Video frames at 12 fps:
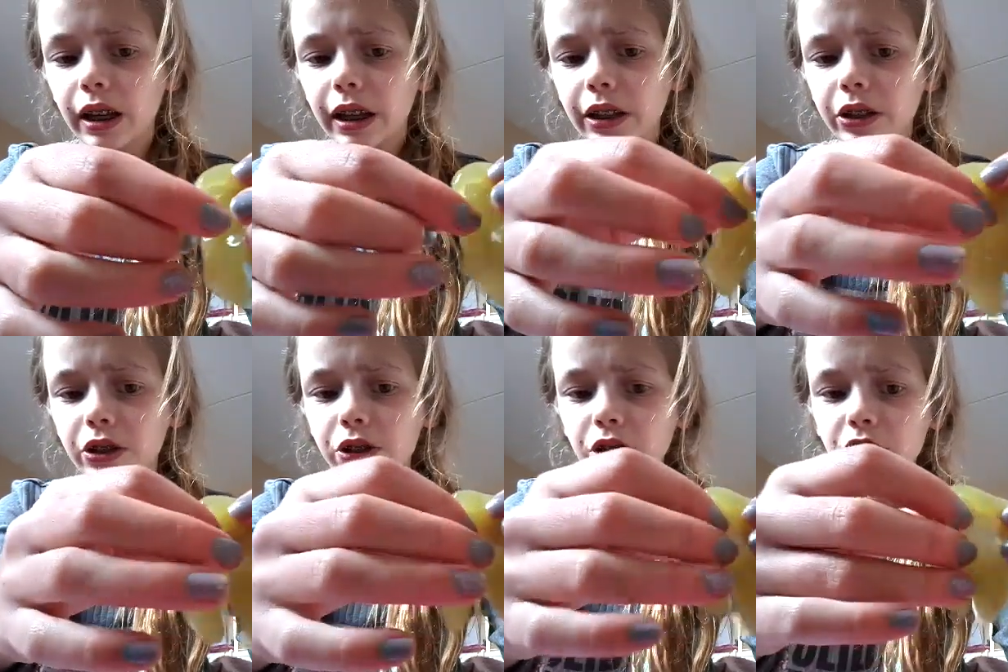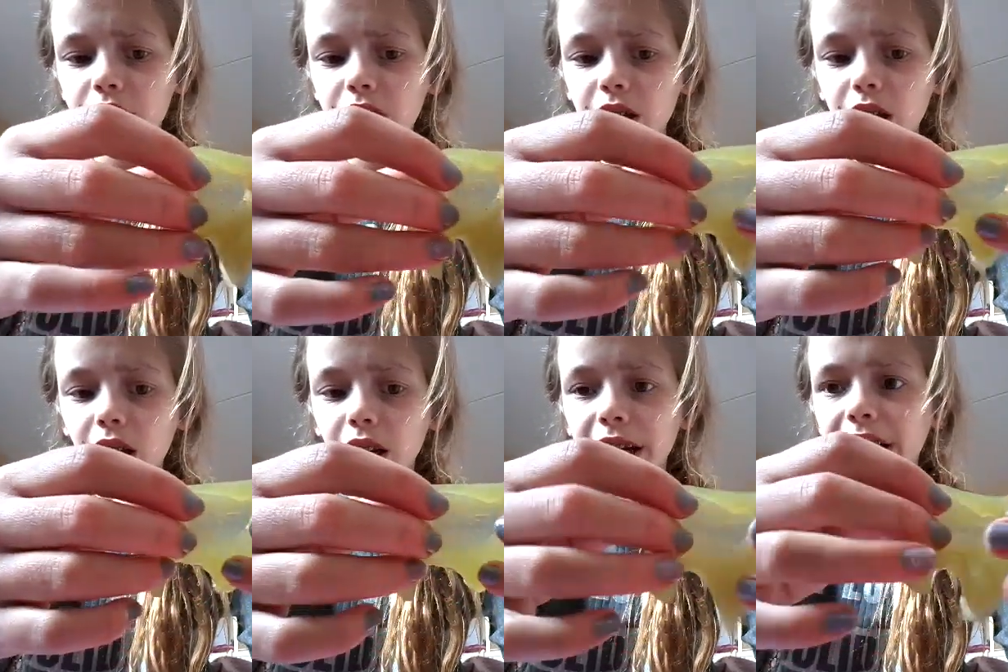It's just
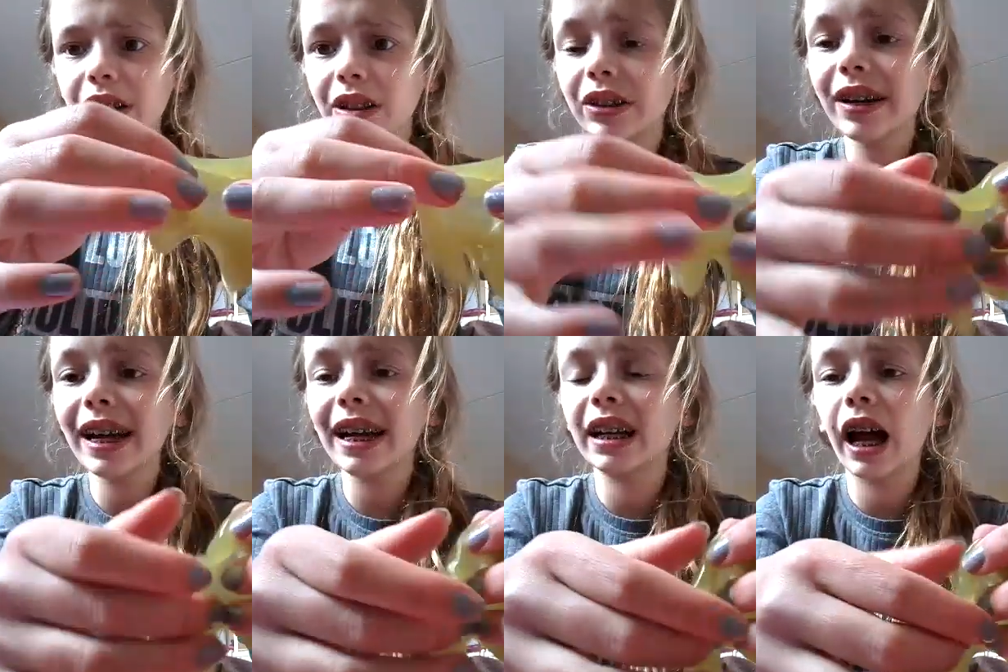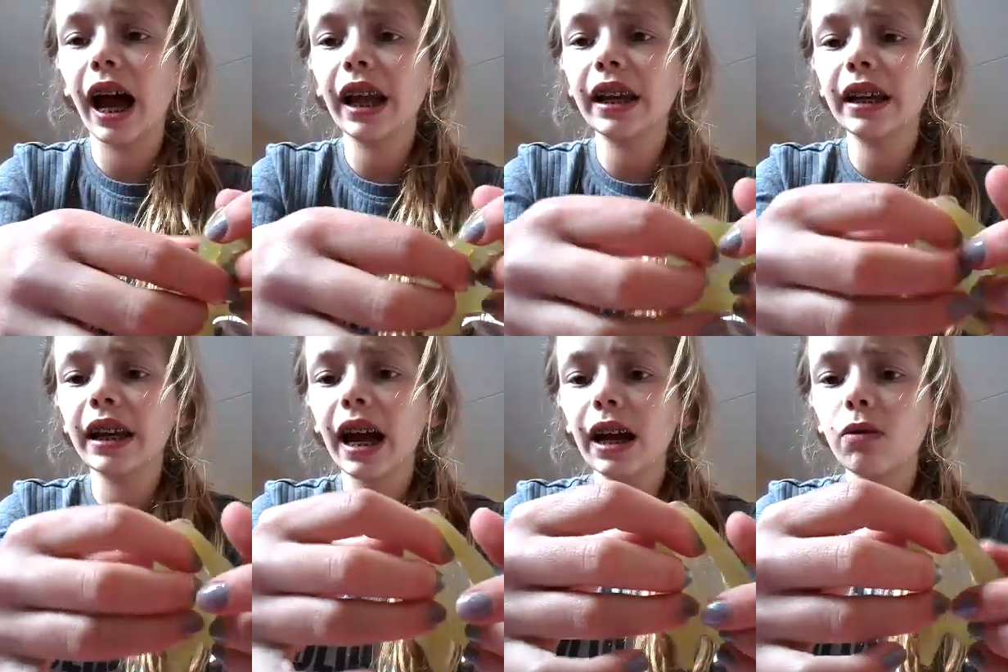clear green, and
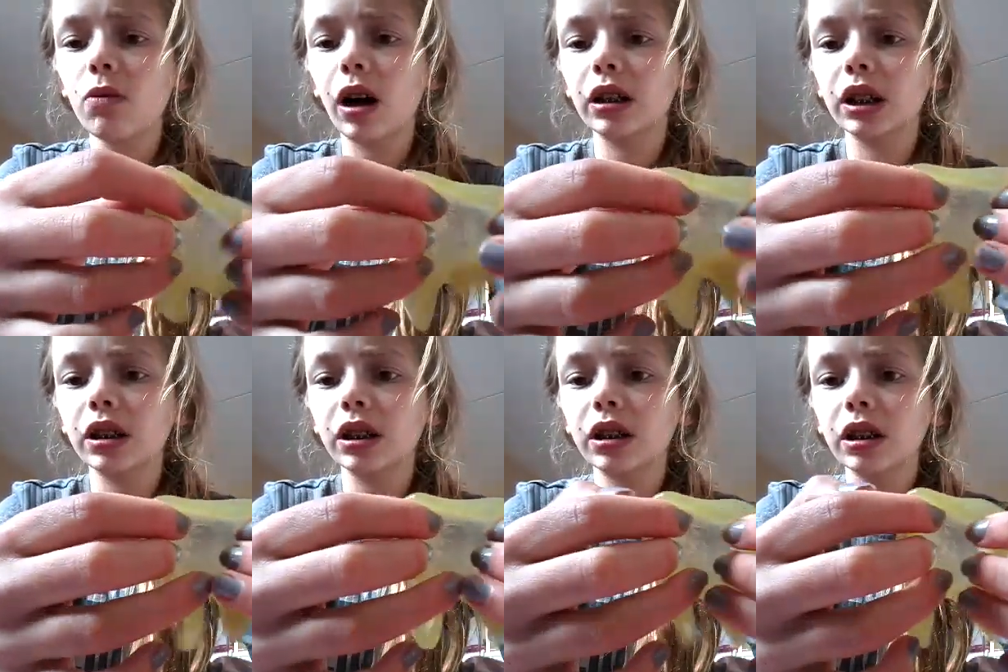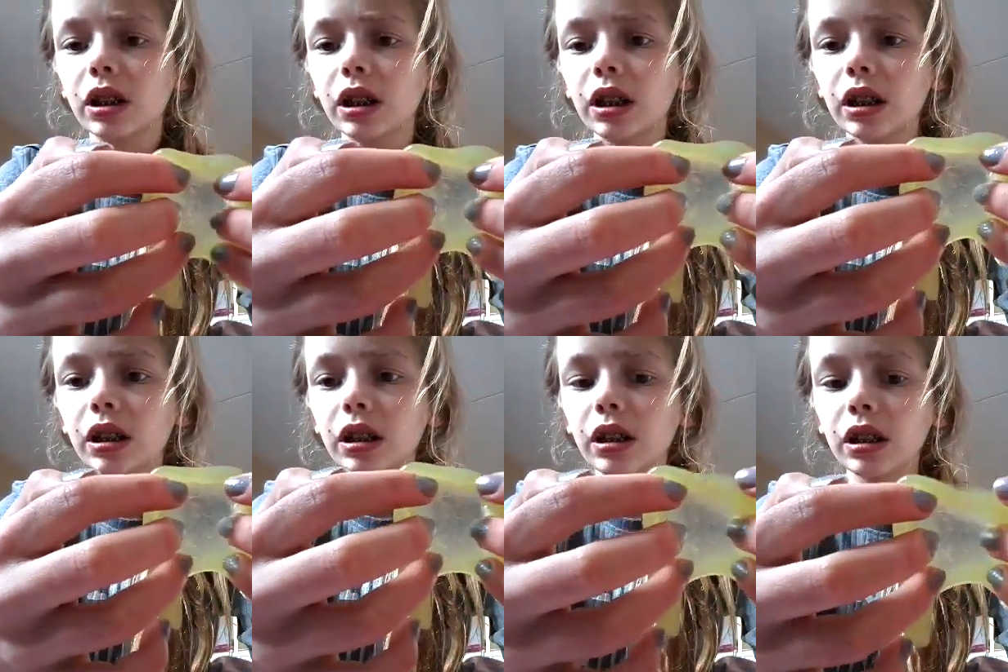I want it
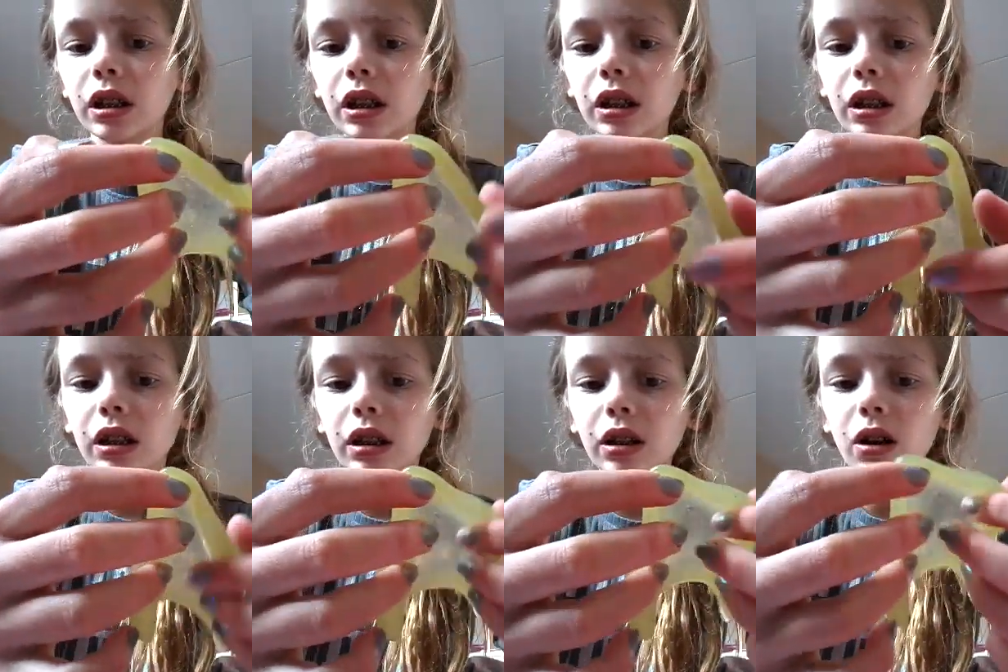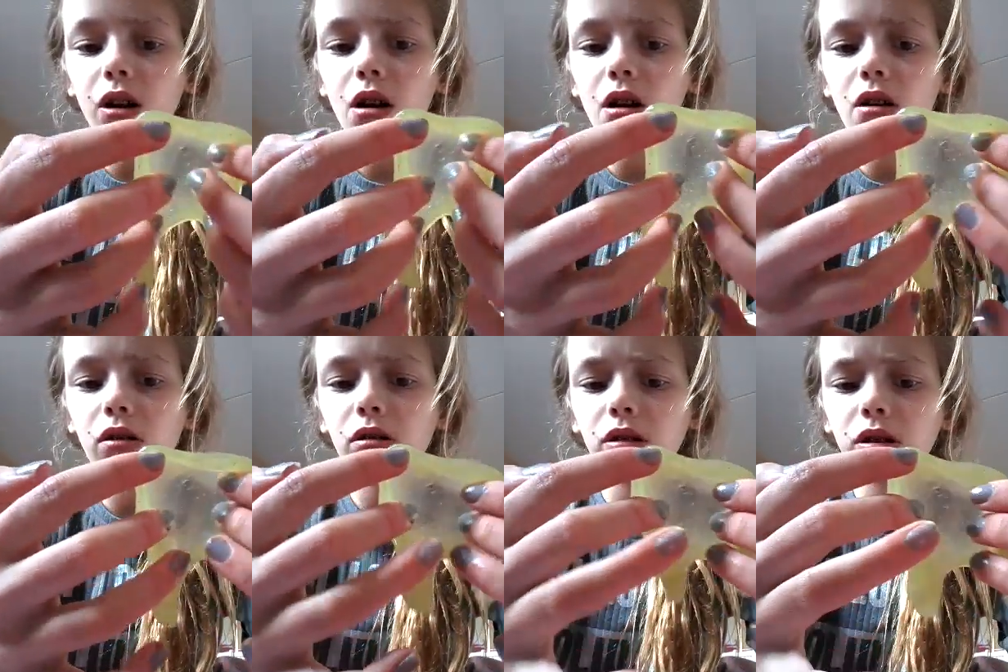
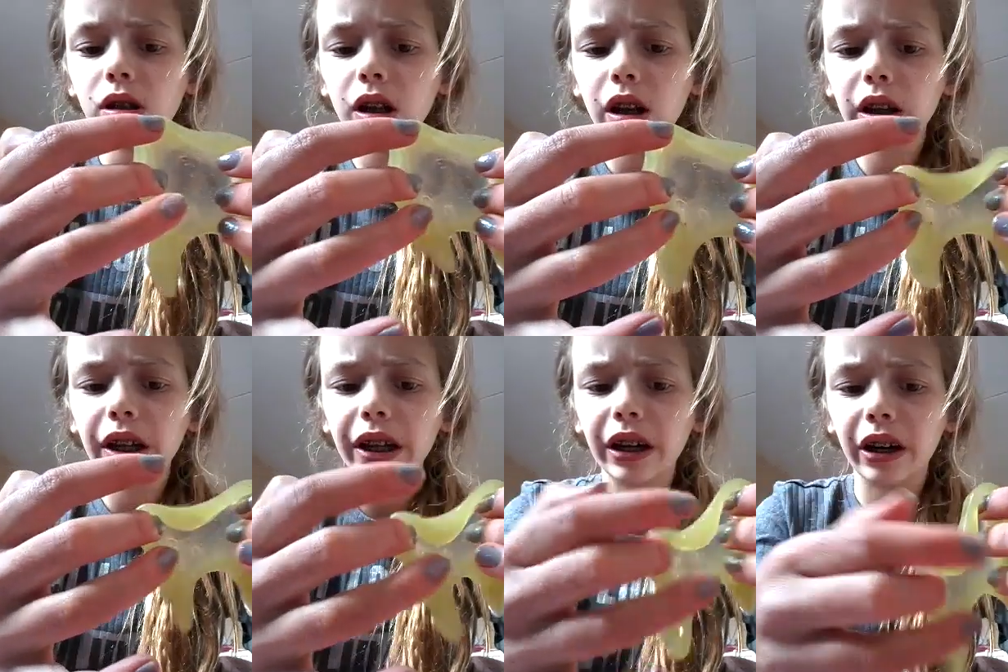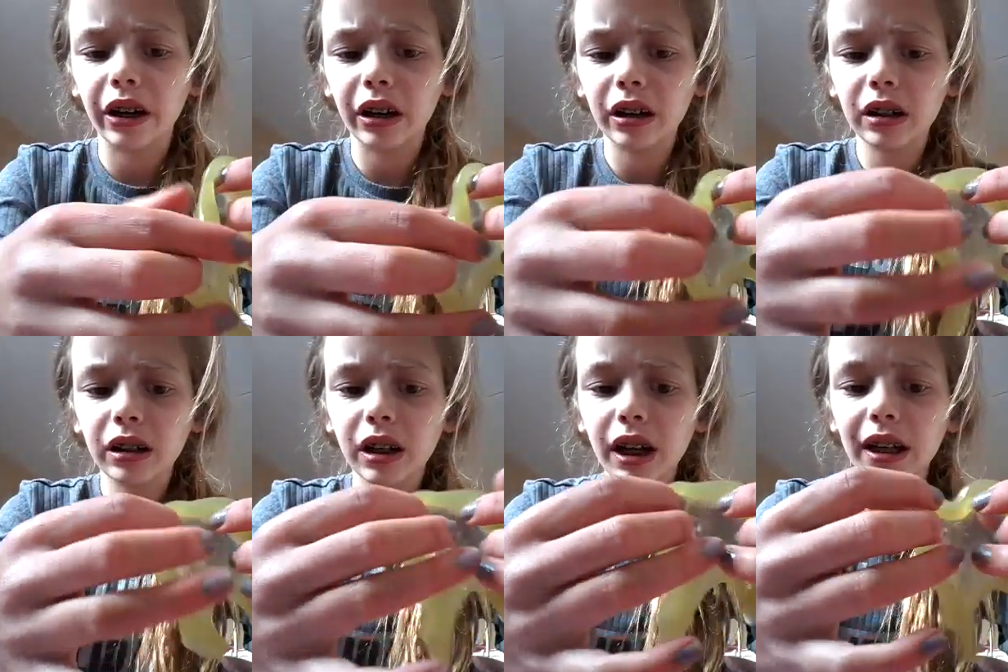all clear,
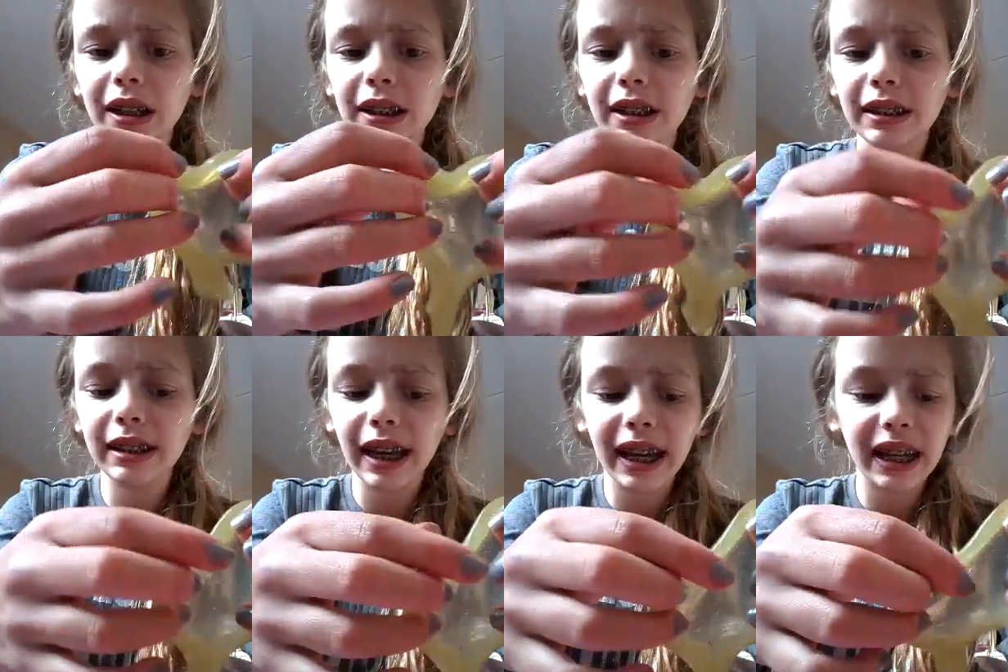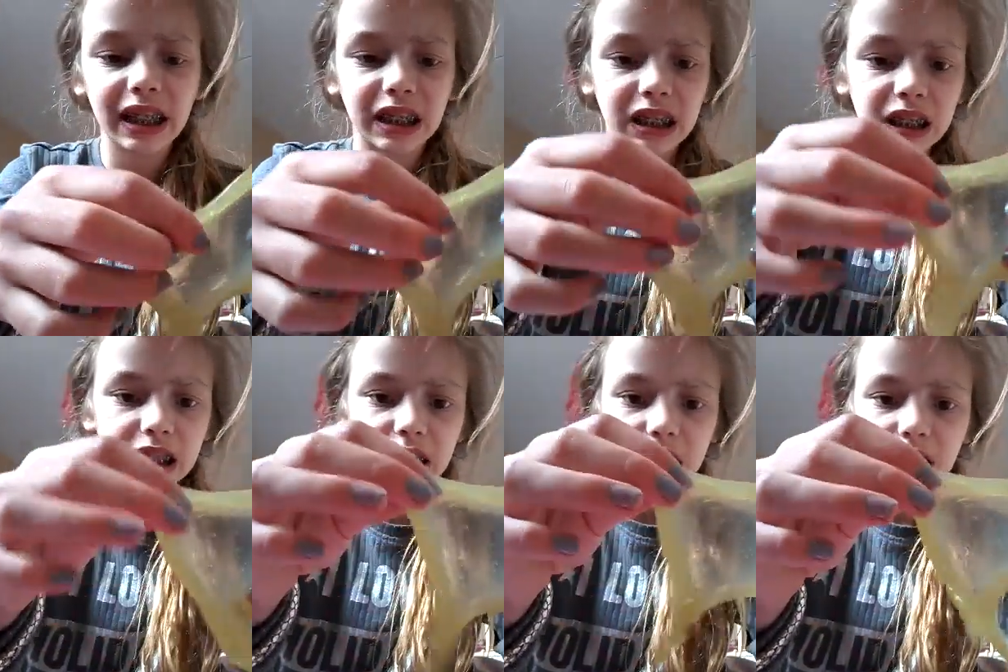and it
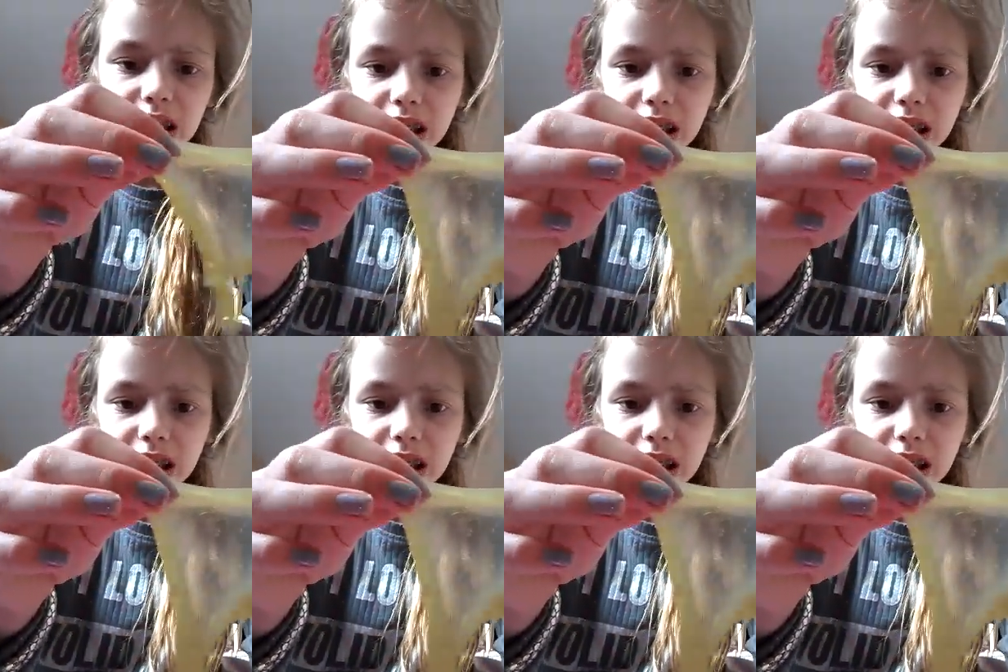stinks.